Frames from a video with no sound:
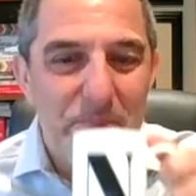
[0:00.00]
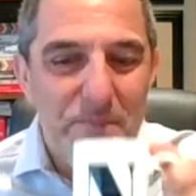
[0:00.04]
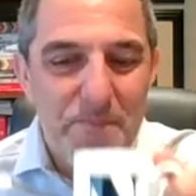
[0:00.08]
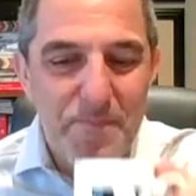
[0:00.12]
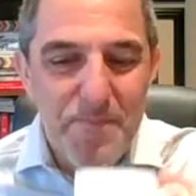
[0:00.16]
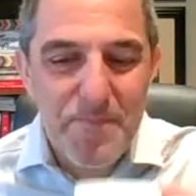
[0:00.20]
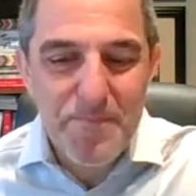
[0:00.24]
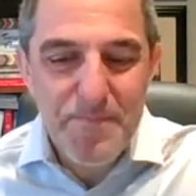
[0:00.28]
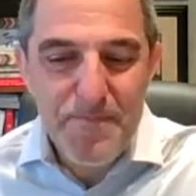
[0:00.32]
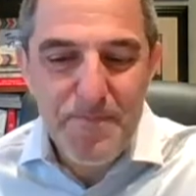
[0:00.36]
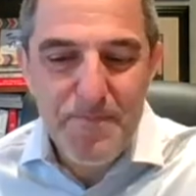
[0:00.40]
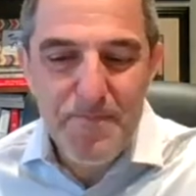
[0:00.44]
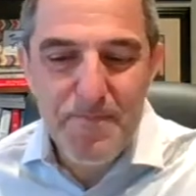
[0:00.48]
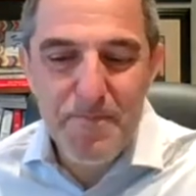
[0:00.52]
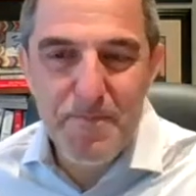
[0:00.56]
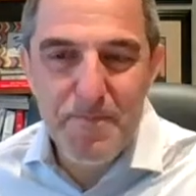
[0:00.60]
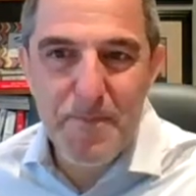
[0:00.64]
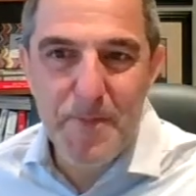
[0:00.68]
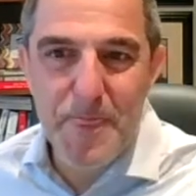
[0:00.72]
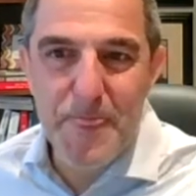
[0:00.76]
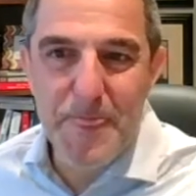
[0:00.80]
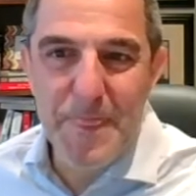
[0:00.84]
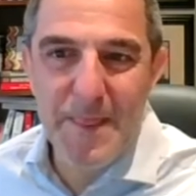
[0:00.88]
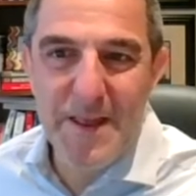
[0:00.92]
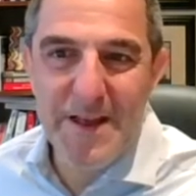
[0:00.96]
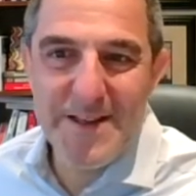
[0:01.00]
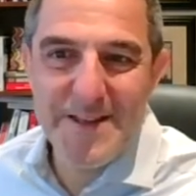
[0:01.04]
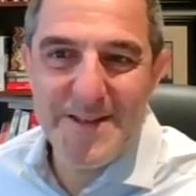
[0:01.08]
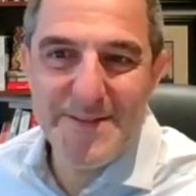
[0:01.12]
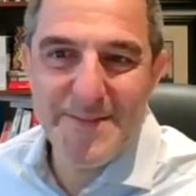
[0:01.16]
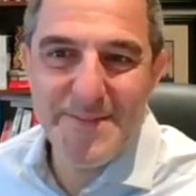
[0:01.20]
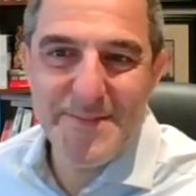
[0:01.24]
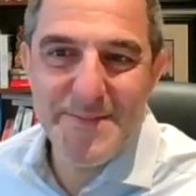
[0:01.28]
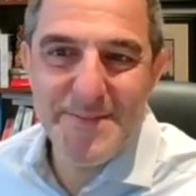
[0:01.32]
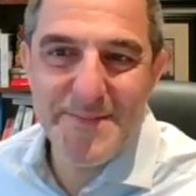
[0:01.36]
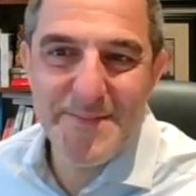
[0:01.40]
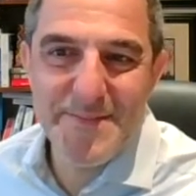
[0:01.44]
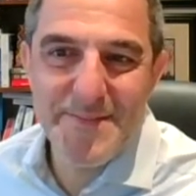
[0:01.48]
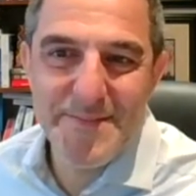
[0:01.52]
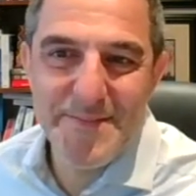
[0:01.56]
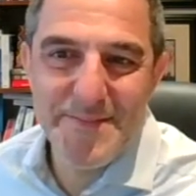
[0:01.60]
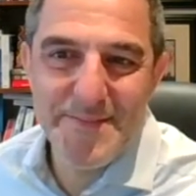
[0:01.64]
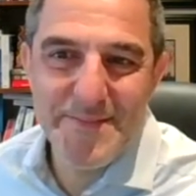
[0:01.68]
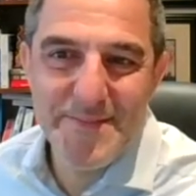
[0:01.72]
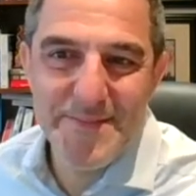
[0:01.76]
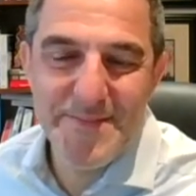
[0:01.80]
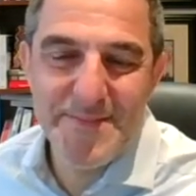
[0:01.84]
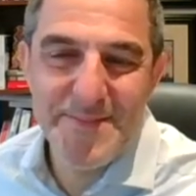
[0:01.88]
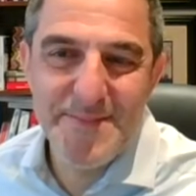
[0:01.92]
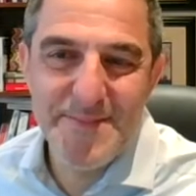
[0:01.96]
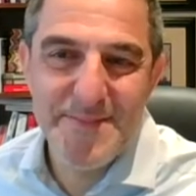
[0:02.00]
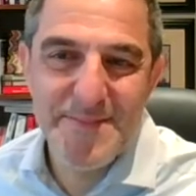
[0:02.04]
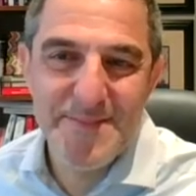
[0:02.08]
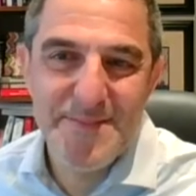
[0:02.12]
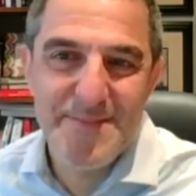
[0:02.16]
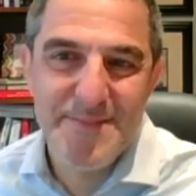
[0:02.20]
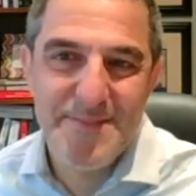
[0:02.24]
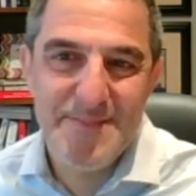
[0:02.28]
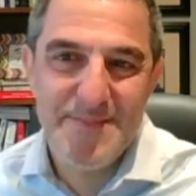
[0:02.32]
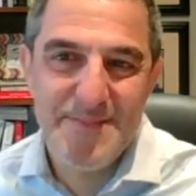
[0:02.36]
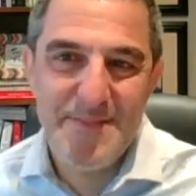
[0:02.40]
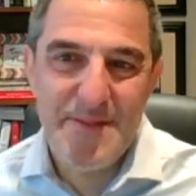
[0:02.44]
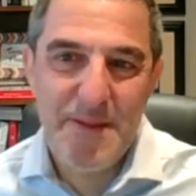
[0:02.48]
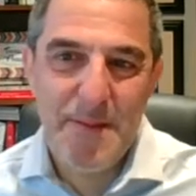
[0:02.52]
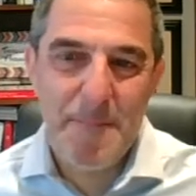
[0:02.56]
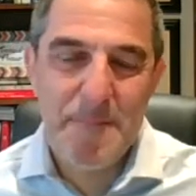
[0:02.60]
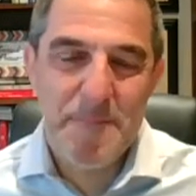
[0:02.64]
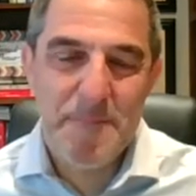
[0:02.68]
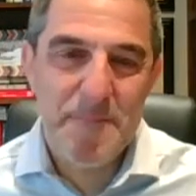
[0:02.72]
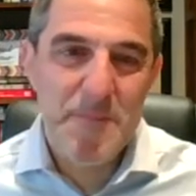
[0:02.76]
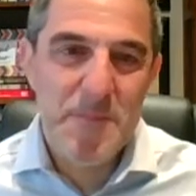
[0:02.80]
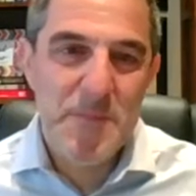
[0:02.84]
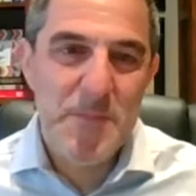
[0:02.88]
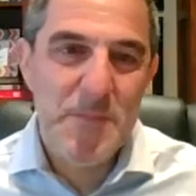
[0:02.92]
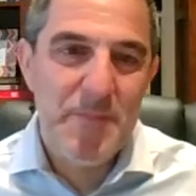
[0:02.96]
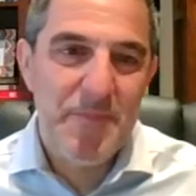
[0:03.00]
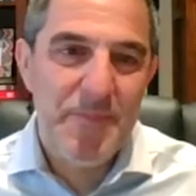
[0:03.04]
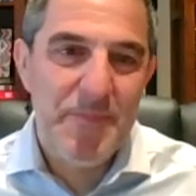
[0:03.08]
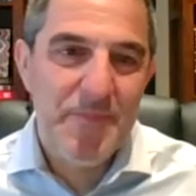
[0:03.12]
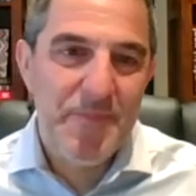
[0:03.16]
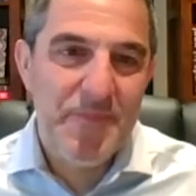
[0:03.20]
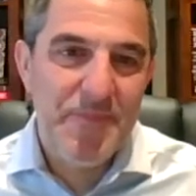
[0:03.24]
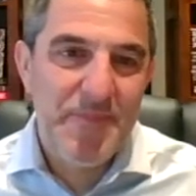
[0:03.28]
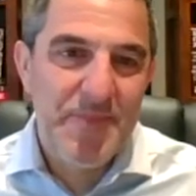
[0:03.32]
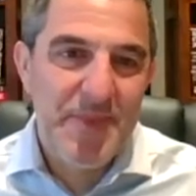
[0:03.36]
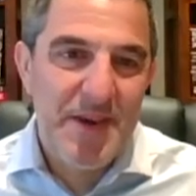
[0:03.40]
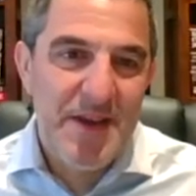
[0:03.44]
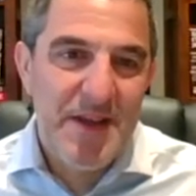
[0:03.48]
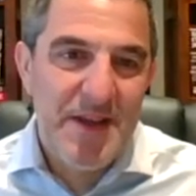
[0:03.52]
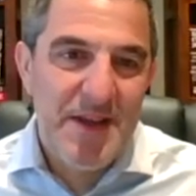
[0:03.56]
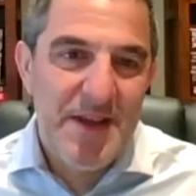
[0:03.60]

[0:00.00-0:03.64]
[no speech]